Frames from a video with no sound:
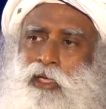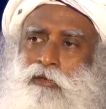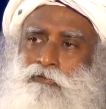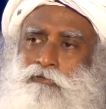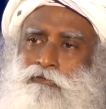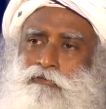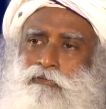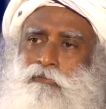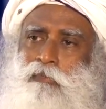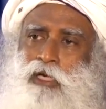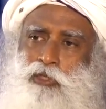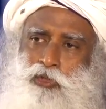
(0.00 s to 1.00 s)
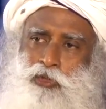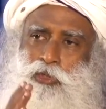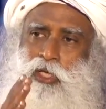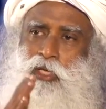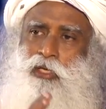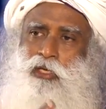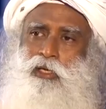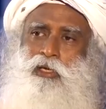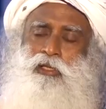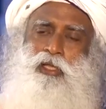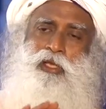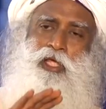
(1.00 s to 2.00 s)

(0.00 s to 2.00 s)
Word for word: If… But today, in the